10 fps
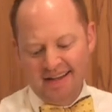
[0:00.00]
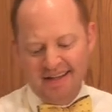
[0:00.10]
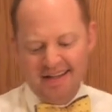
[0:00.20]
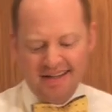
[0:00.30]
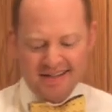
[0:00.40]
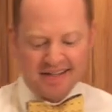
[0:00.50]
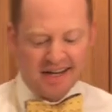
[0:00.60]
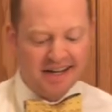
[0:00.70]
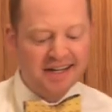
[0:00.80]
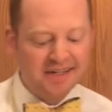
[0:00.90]
is cutting
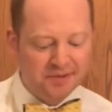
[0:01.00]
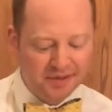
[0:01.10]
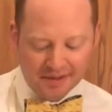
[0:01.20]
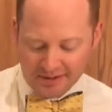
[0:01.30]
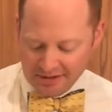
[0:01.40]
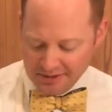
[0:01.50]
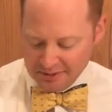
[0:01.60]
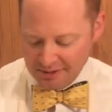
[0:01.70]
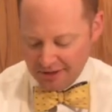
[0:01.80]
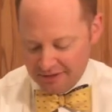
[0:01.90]
into a new
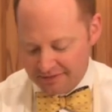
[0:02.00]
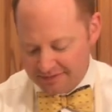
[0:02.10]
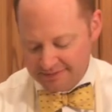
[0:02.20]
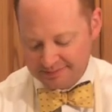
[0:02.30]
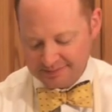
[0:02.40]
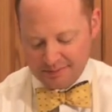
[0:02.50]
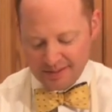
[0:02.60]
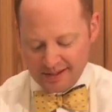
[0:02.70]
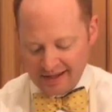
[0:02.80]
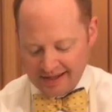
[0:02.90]
loaf. Put it
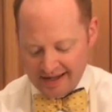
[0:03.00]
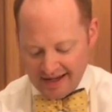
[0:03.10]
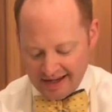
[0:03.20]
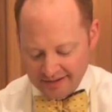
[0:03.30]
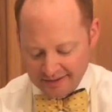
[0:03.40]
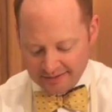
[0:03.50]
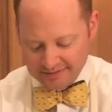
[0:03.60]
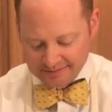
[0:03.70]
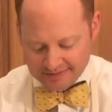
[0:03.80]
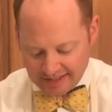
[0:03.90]
on a diagonal,
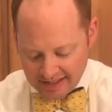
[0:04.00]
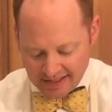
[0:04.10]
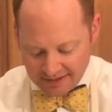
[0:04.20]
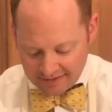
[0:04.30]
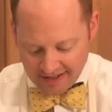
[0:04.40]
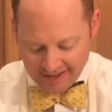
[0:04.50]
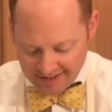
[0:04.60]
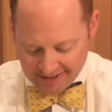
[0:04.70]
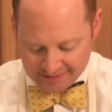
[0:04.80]
cut right in,